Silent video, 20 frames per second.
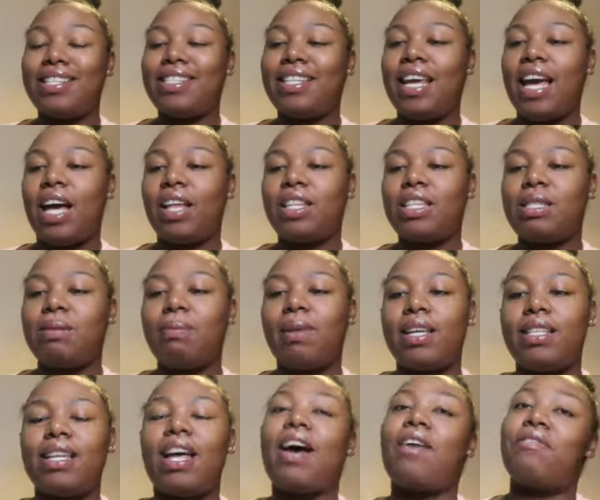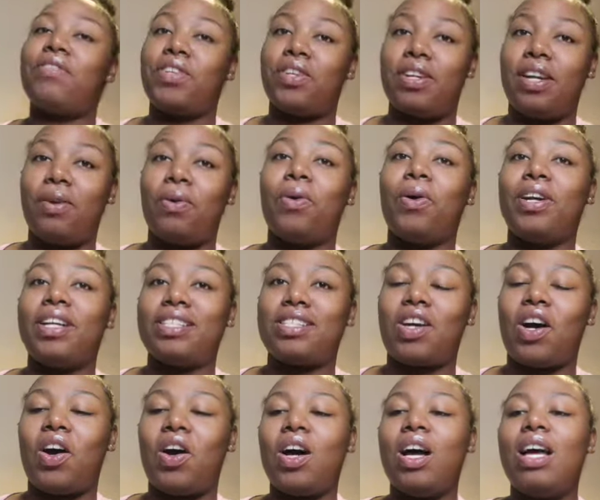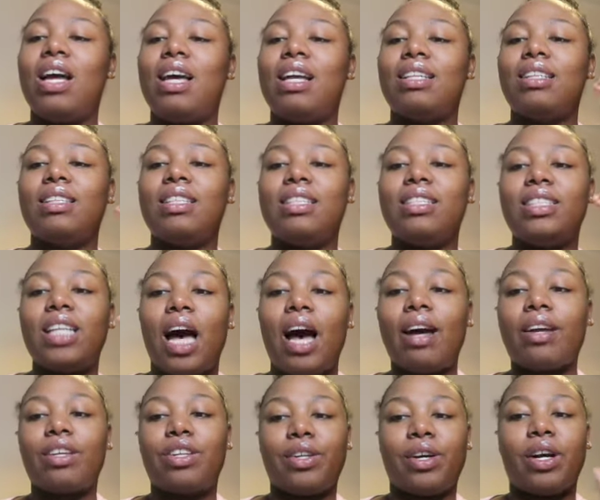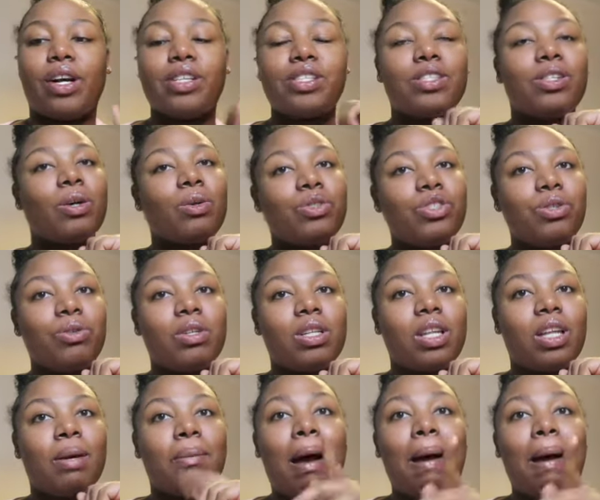to see how this place, I figured out what it's called, the Dockyard Social Club.